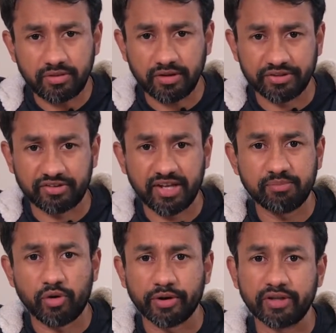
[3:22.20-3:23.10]
the same
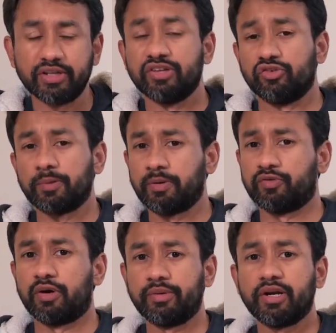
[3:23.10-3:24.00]
model is not
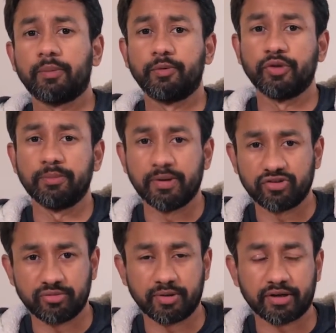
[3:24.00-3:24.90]
performing up to the
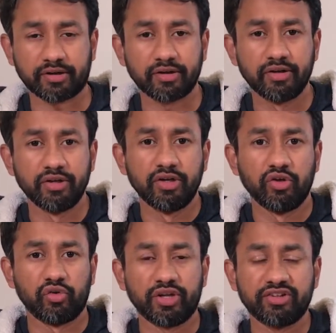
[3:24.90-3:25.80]
benchmark.
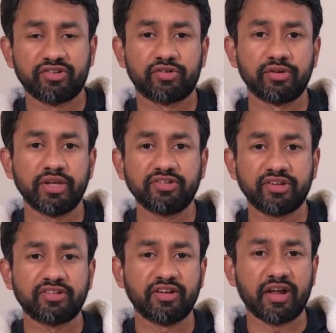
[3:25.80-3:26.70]
So that's
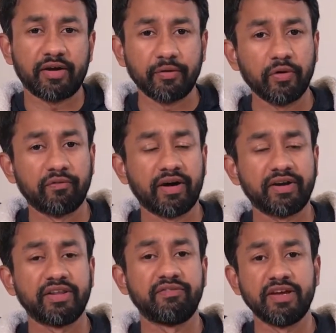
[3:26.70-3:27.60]
a scenario where
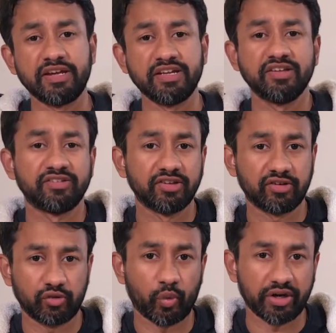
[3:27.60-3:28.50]
the variance is
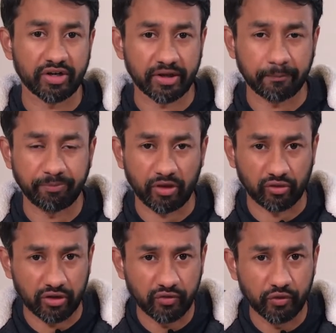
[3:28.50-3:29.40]
quite high. So
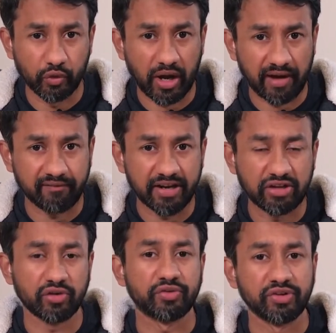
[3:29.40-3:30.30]
if you have
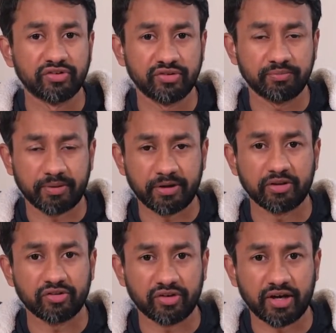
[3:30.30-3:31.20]
any of this
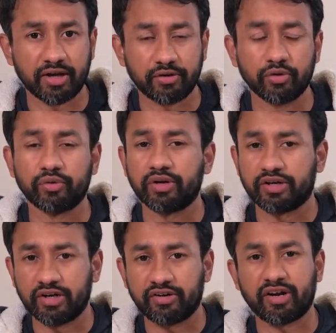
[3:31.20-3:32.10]
particular scenario,
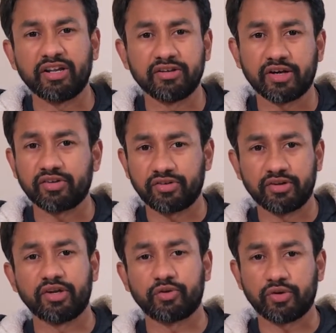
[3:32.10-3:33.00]
like in training data set
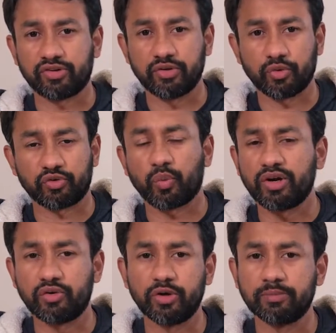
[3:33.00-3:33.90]
the accuracy was
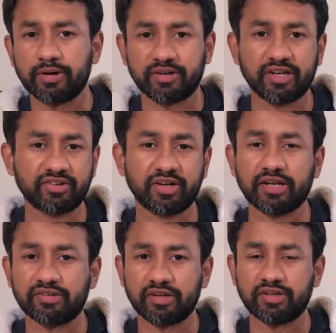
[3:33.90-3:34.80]
quite good, but test data
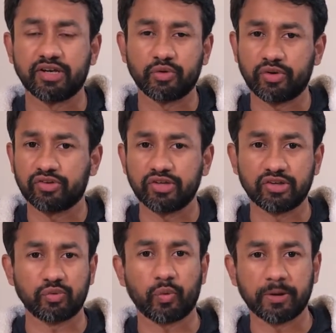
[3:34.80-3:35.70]
set the accuracy
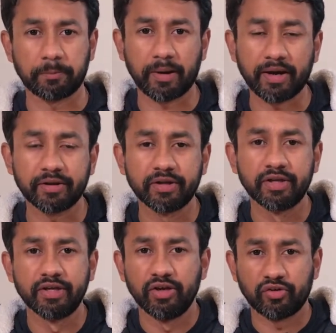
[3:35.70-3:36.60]
is quite bad.
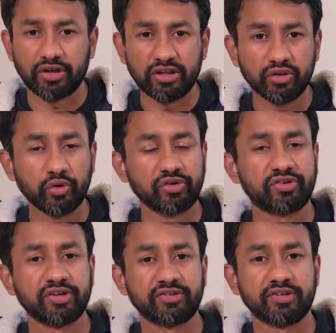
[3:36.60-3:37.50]
So in those
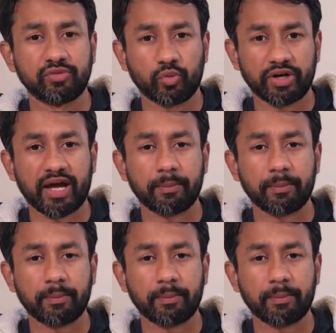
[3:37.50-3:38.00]
cases, what